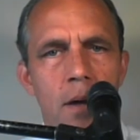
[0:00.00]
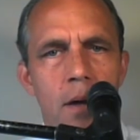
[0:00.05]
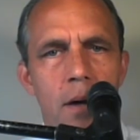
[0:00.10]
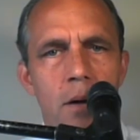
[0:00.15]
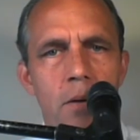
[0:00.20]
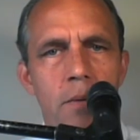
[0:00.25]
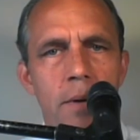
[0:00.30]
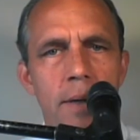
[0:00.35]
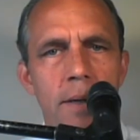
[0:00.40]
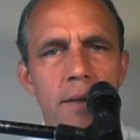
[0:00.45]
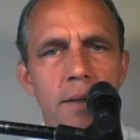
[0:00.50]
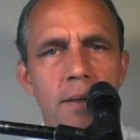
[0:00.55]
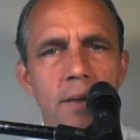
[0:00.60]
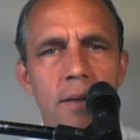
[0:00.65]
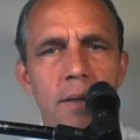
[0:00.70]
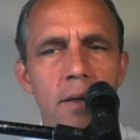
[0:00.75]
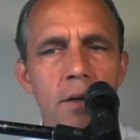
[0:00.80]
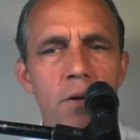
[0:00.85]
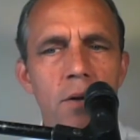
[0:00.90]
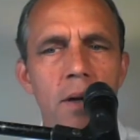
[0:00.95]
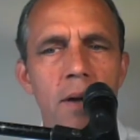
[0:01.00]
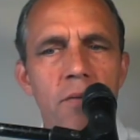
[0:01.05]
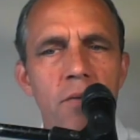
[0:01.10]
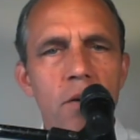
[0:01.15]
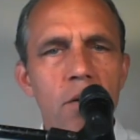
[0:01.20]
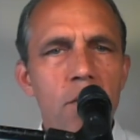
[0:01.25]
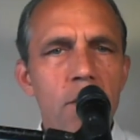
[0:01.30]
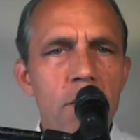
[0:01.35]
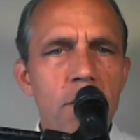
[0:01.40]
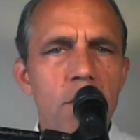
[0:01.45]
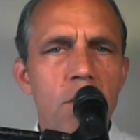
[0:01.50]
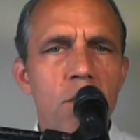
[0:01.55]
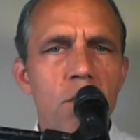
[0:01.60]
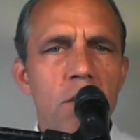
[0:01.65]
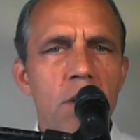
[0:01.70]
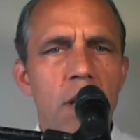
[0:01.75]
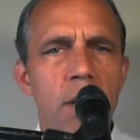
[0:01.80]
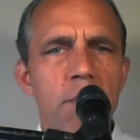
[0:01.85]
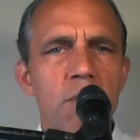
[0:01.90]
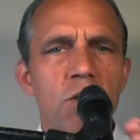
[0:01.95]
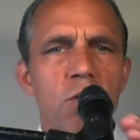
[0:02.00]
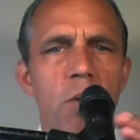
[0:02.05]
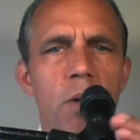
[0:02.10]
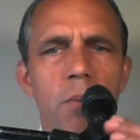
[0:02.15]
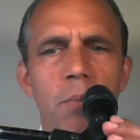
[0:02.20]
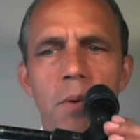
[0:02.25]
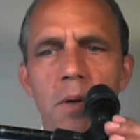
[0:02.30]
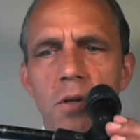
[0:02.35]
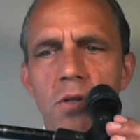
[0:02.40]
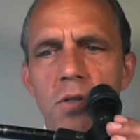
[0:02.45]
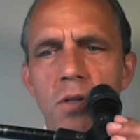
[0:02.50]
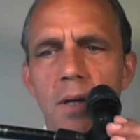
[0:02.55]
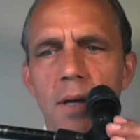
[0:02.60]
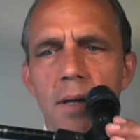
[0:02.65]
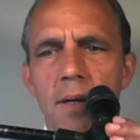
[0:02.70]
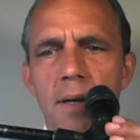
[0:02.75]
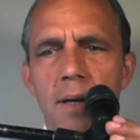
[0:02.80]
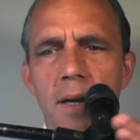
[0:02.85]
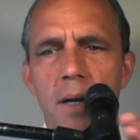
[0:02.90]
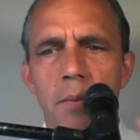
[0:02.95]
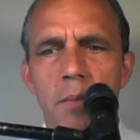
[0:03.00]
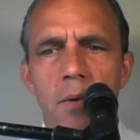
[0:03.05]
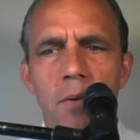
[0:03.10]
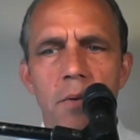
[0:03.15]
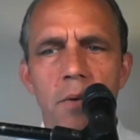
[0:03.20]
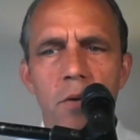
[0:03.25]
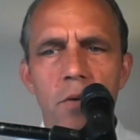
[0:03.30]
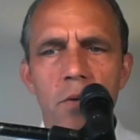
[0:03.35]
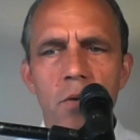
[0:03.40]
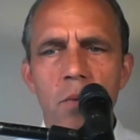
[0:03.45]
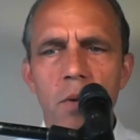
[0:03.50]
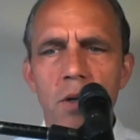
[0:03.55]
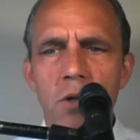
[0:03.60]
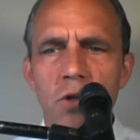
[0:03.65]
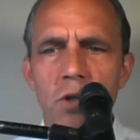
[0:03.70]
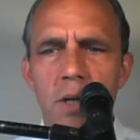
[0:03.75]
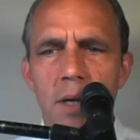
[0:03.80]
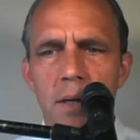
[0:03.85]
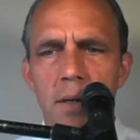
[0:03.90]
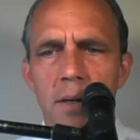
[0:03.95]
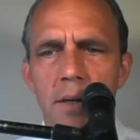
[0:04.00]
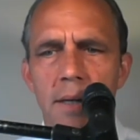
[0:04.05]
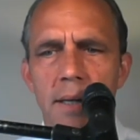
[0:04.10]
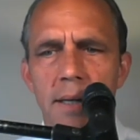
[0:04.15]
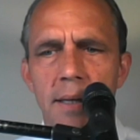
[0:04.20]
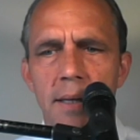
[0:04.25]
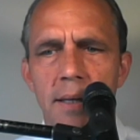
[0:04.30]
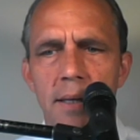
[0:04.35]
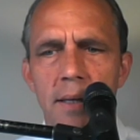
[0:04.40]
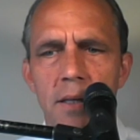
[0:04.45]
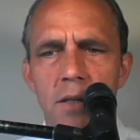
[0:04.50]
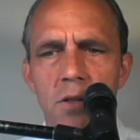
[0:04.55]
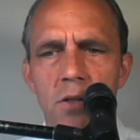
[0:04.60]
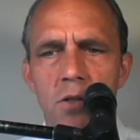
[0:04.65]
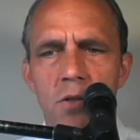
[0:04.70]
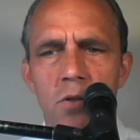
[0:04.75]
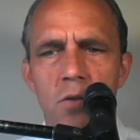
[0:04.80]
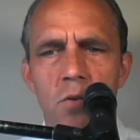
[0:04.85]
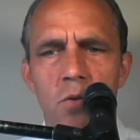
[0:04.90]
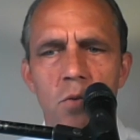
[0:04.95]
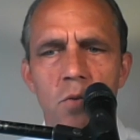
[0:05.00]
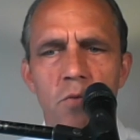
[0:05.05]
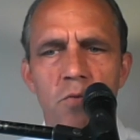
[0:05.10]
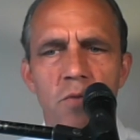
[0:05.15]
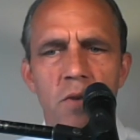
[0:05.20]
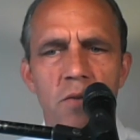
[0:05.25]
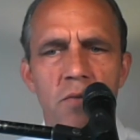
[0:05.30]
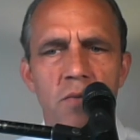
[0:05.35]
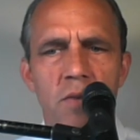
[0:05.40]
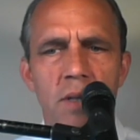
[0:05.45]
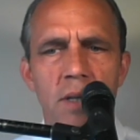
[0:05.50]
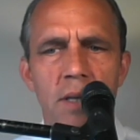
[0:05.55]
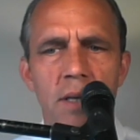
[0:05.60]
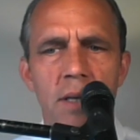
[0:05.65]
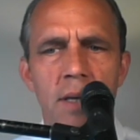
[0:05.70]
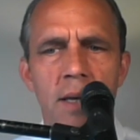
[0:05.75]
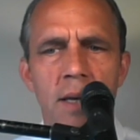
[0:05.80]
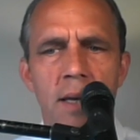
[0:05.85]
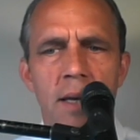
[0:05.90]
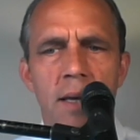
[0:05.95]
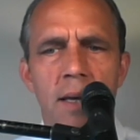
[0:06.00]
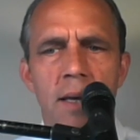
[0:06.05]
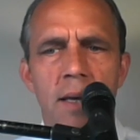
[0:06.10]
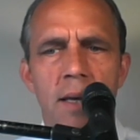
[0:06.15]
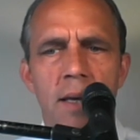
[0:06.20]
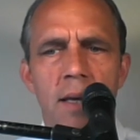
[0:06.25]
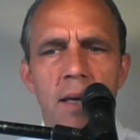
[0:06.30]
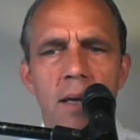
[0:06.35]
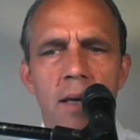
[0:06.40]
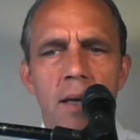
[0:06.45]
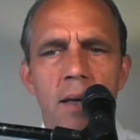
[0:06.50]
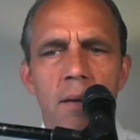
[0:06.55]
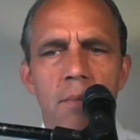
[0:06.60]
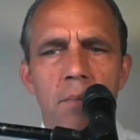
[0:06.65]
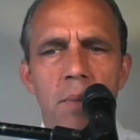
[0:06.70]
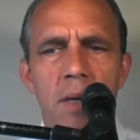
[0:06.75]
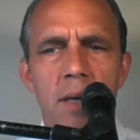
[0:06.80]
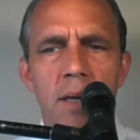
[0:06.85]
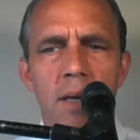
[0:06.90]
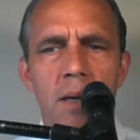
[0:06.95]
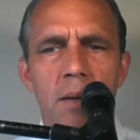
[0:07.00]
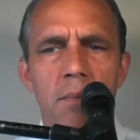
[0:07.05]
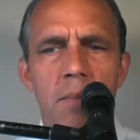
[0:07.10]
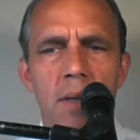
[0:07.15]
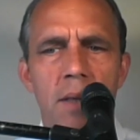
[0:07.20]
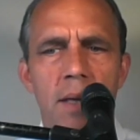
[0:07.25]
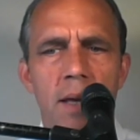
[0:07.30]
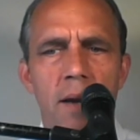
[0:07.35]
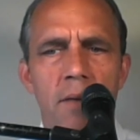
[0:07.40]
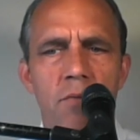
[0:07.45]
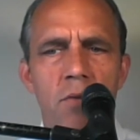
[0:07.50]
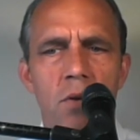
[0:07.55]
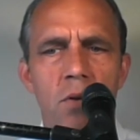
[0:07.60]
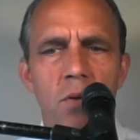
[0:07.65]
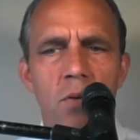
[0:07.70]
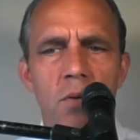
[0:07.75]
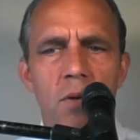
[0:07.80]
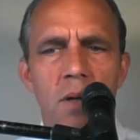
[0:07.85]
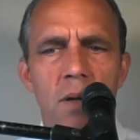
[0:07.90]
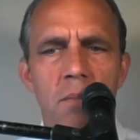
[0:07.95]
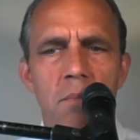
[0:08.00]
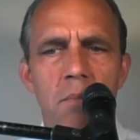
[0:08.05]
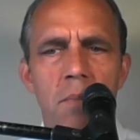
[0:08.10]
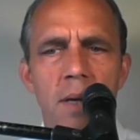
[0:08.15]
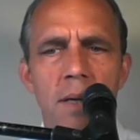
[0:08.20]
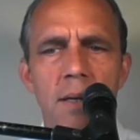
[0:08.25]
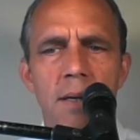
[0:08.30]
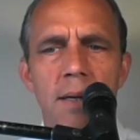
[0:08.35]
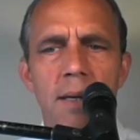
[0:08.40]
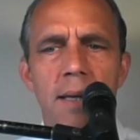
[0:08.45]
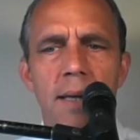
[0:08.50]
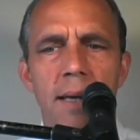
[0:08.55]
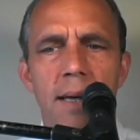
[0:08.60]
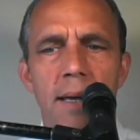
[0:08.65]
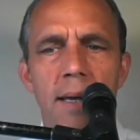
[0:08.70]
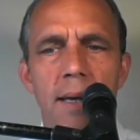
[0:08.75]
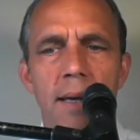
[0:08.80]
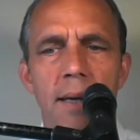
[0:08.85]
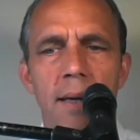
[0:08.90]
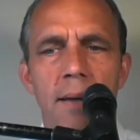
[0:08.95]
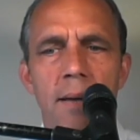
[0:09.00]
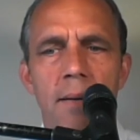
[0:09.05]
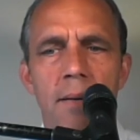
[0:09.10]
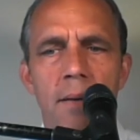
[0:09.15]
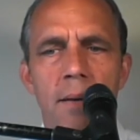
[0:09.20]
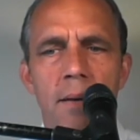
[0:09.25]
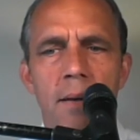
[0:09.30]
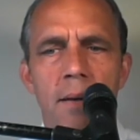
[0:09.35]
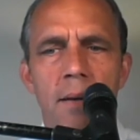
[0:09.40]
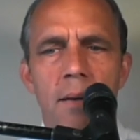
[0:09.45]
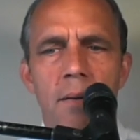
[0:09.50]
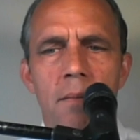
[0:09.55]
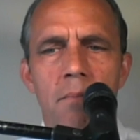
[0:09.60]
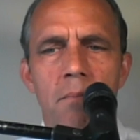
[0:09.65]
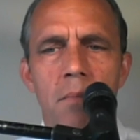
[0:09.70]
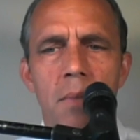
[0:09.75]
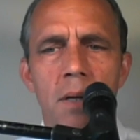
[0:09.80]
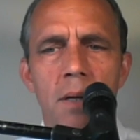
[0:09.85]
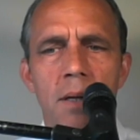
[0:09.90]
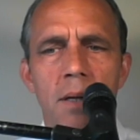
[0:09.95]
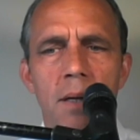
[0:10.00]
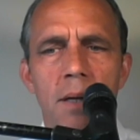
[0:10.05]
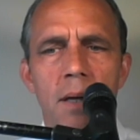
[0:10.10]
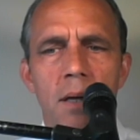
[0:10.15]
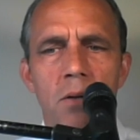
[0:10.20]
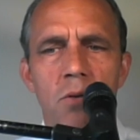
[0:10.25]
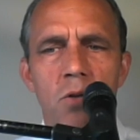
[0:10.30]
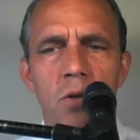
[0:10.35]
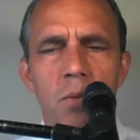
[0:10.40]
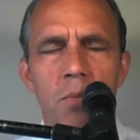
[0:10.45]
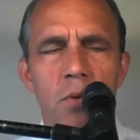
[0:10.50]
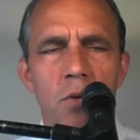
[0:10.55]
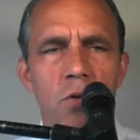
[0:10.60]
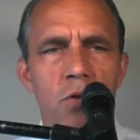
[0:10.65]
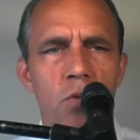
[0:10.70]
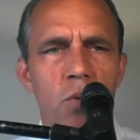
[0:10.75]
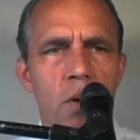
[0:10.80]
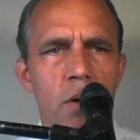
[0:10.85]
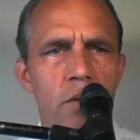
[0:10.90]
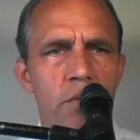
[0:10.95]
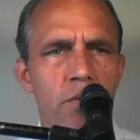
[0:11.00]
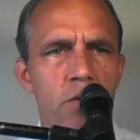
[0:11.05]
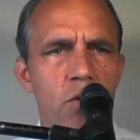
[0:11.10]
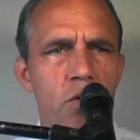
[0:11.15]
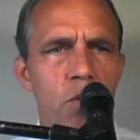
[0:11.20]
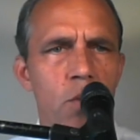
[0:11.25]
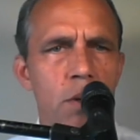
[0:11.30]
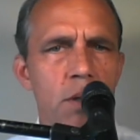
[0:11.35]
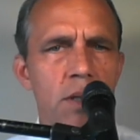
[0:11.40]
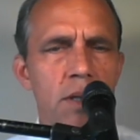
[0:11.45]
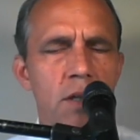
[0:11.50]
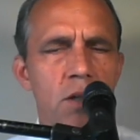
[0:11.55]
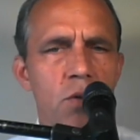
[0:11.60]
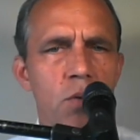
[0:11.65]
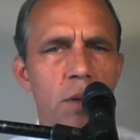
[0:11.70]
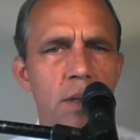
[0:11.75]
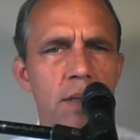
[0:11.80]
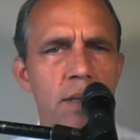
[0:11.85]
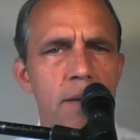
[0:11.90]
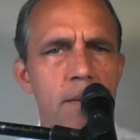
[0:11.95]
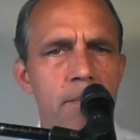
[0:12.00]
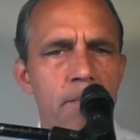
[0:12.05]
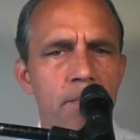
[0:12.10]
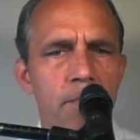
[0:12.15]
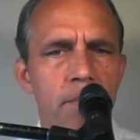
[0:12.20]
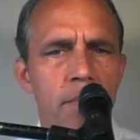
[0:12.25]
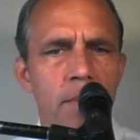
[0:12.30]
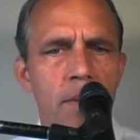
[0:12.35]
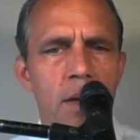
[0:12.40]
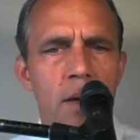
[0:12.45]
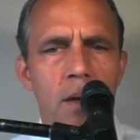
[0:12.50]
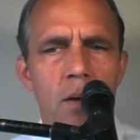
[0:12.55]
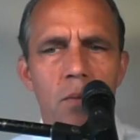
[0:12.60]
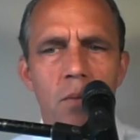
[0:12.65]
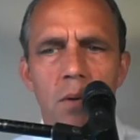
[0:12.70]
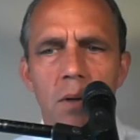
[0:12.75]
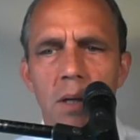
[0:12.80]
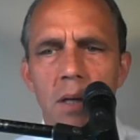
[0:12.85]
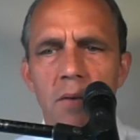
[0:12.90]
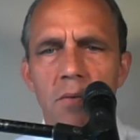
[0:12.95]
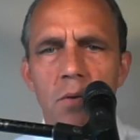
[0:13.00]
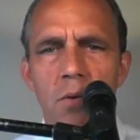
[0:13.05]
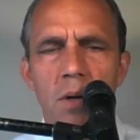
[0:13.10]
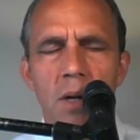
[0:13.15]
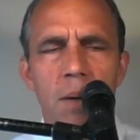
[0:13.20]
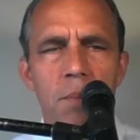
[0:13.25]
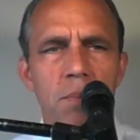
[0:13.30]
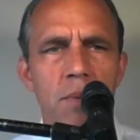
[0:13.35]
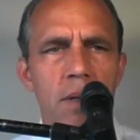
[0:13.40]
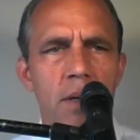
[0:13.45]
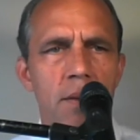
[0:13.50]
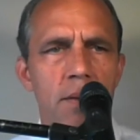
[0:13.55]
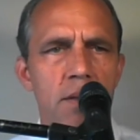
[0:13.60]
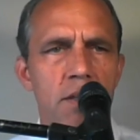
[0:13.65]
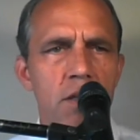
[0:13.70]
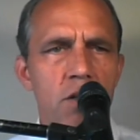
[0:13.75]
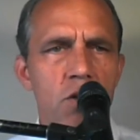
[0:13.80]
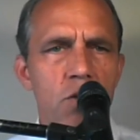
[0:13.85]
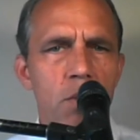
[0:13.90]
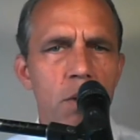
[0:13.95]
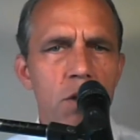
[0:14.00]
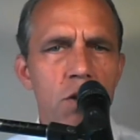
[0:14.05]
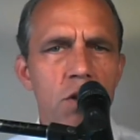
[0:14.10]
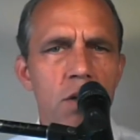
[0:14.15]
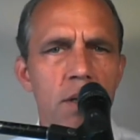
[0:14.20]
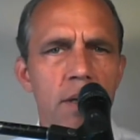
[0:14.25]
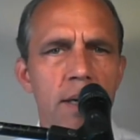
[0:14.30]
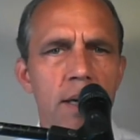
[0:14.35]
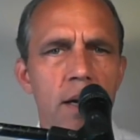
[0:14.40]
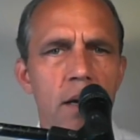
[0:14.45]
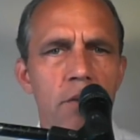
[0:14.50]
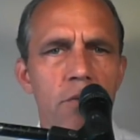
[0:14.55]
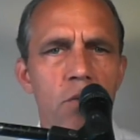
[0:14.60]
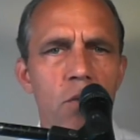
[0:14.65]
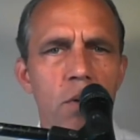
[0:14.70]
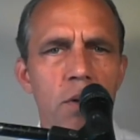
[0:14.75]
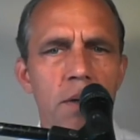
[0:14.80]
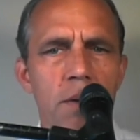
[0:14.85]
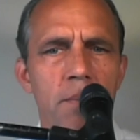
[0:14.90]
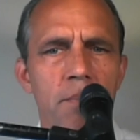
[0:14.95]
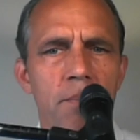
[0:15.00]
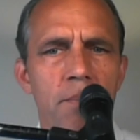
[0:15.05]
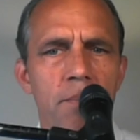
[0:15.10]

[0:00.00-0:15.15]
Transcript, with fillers: All right, uh, good afternoon. This is Luke Thomas, QuakePrediction.com here at the Earthquake Channel. It is 2.50 p.m. in the afternoon on Monday, Monday, October 12th, 2020. we am going to give you an update on the situation in California.